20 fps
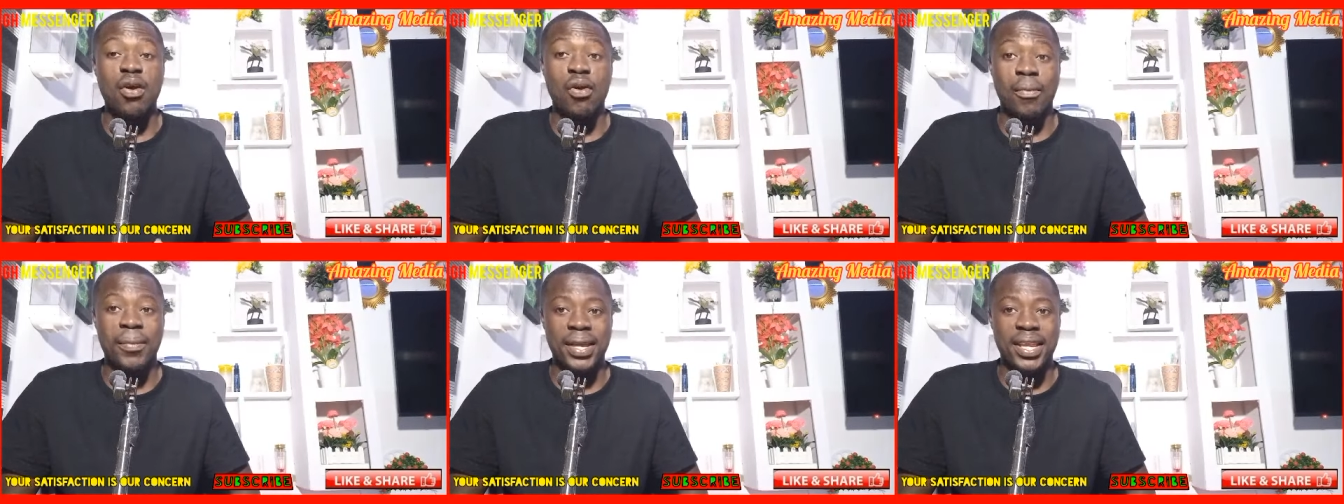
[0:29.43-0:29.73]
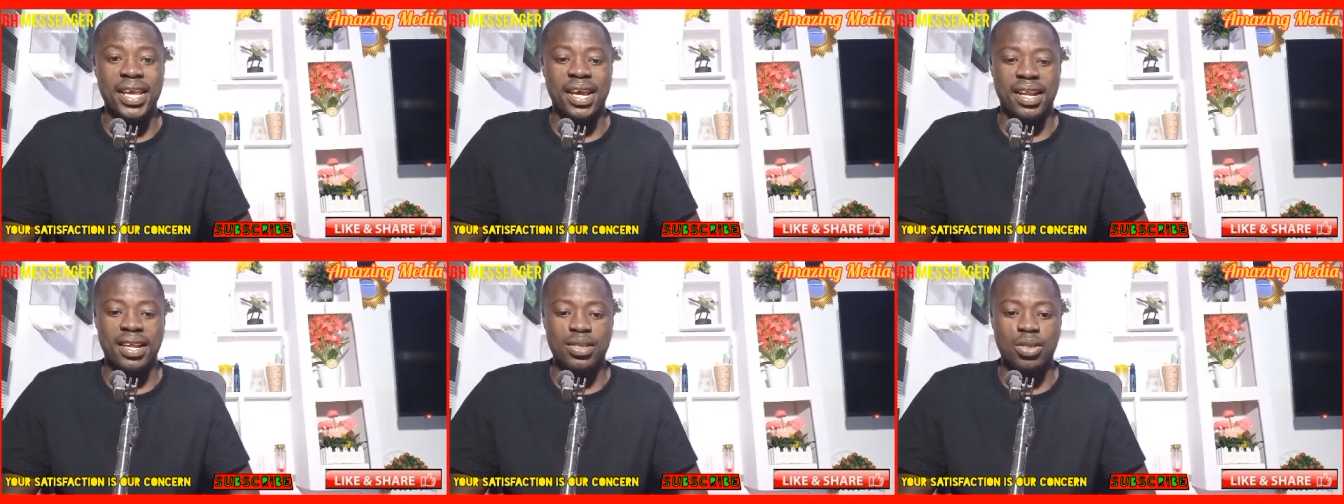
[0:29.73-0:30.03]
or
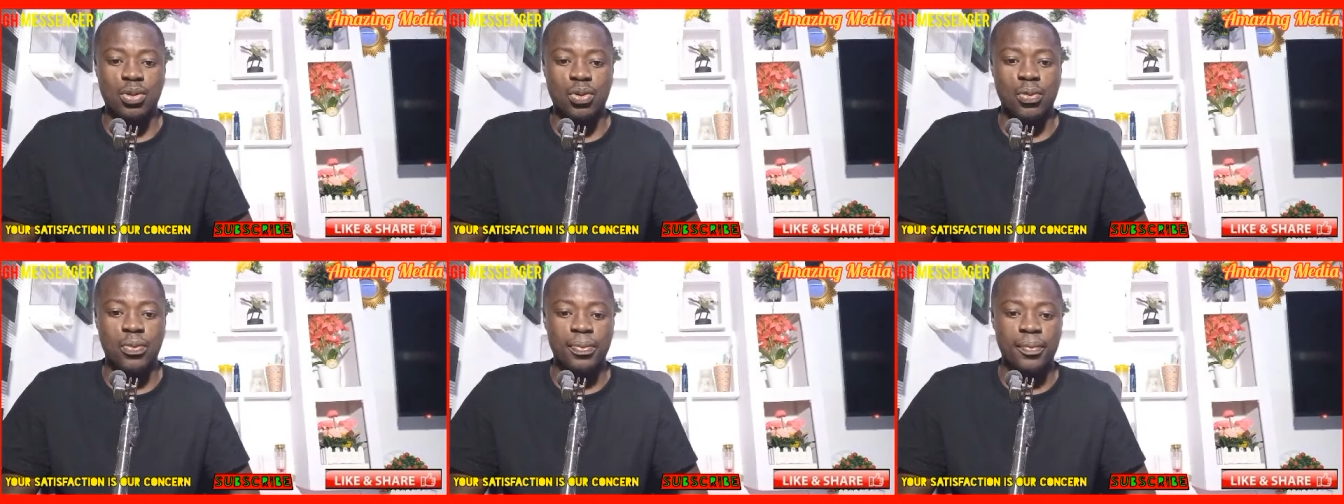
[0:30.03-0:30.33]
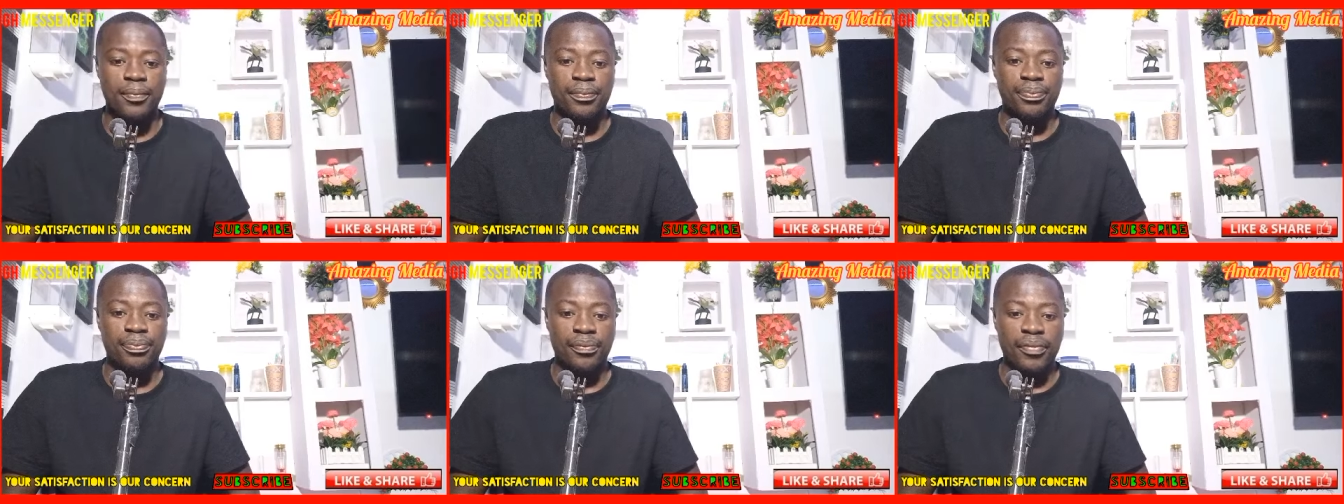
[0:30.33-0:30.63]
media and so
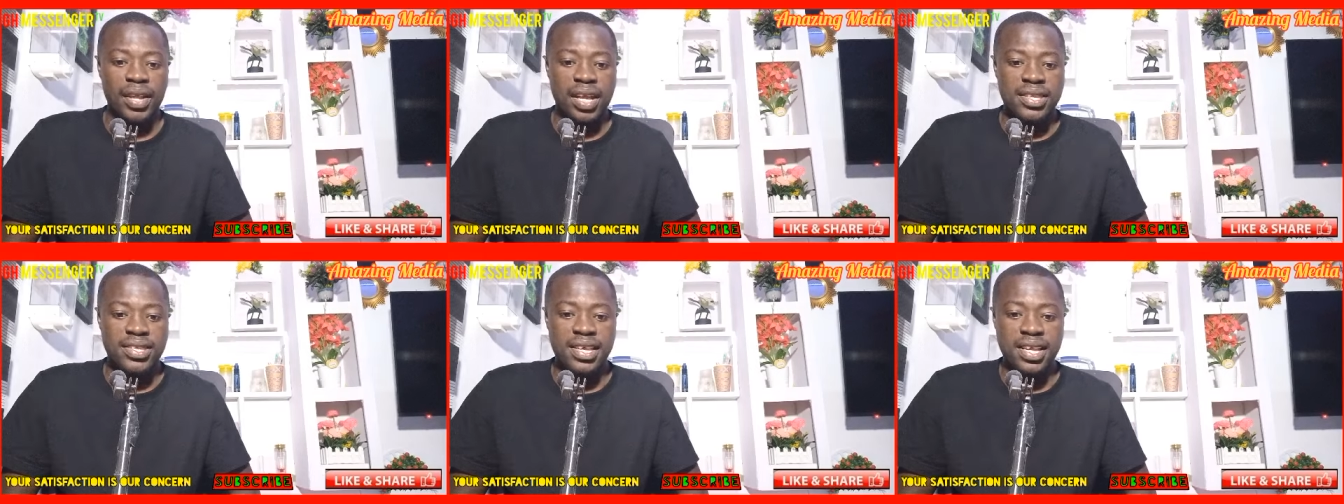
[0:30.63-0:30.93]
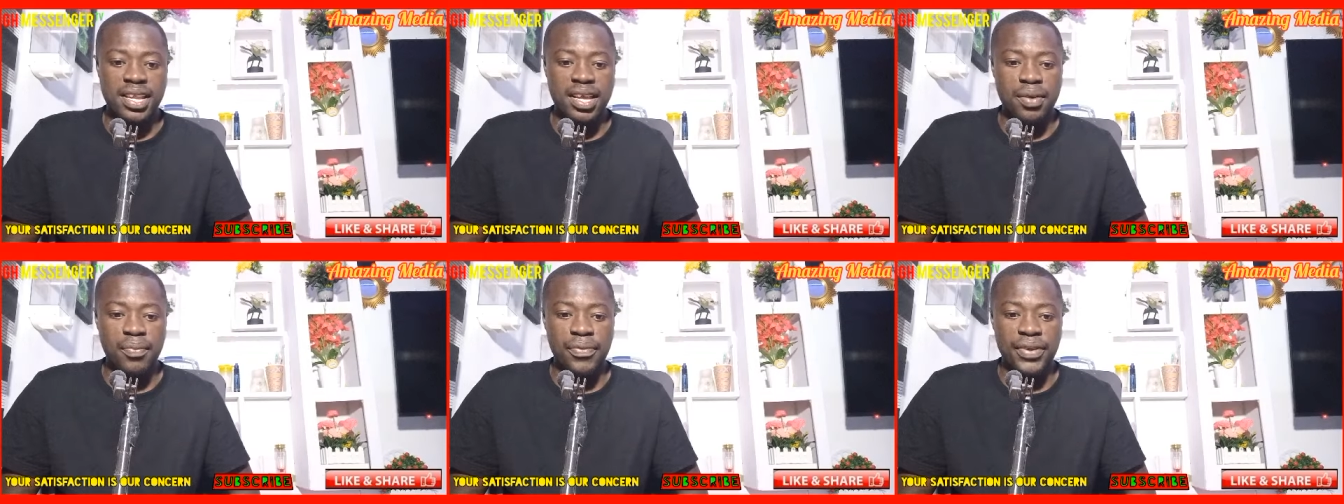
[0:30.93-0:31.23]

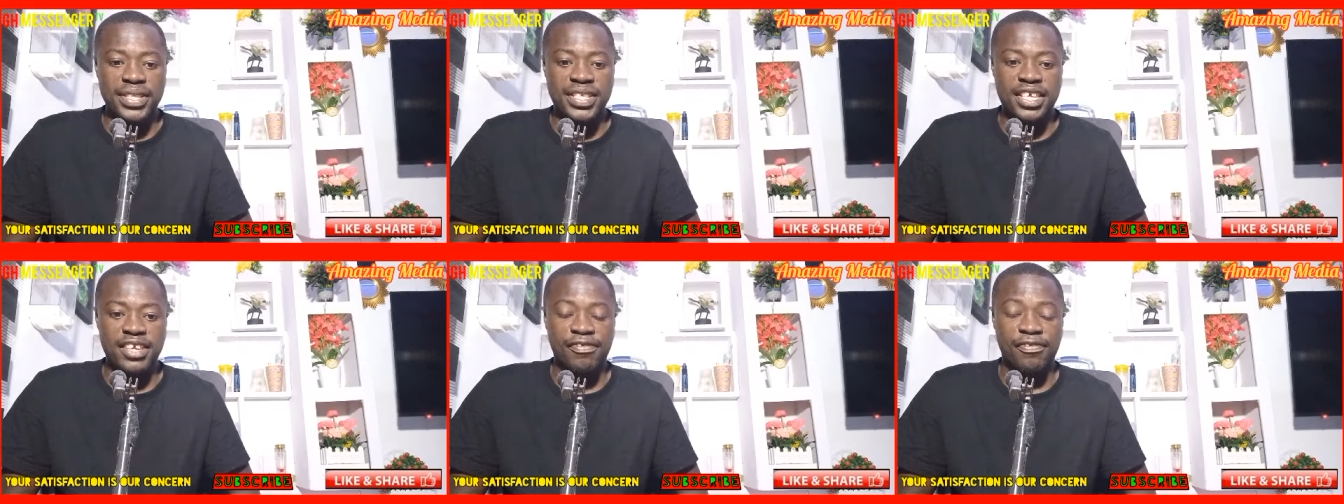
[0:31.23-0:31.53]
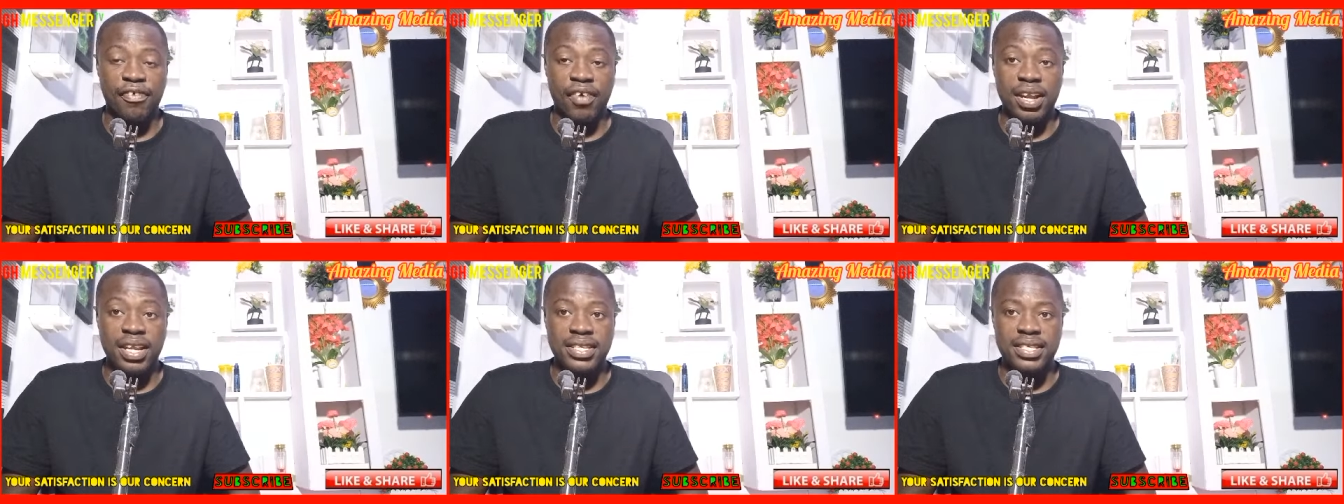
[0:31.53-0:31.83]
celebrities
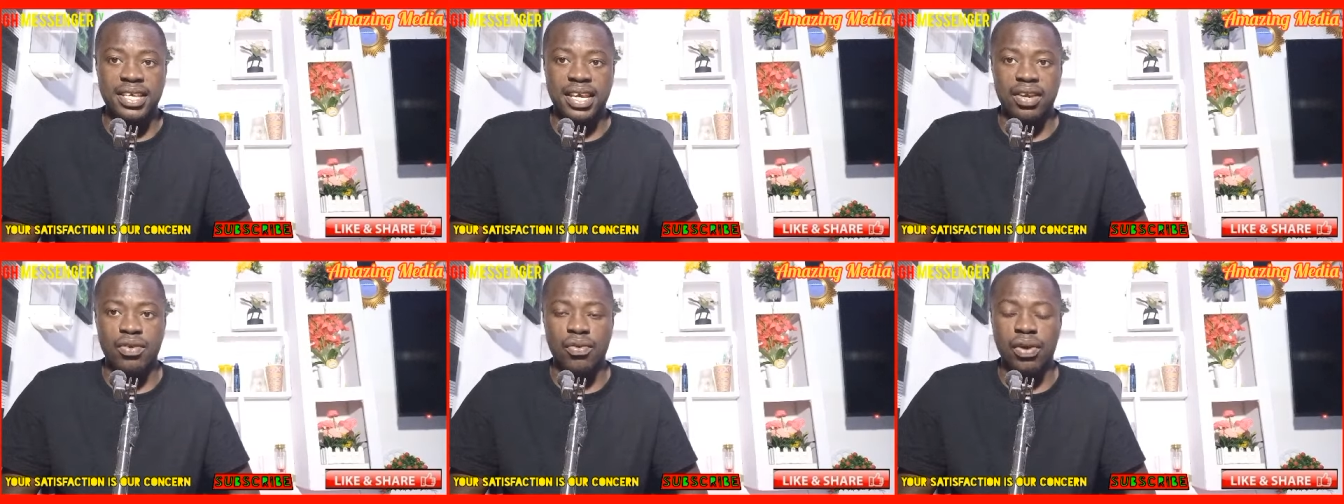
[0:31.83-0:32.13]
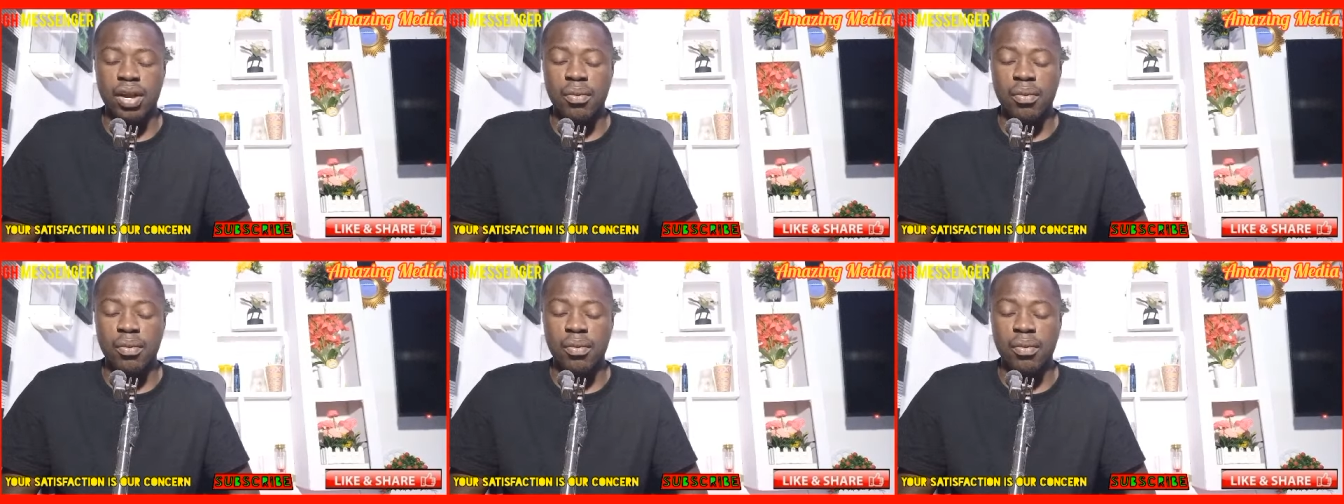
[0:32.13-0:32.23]
for one channel.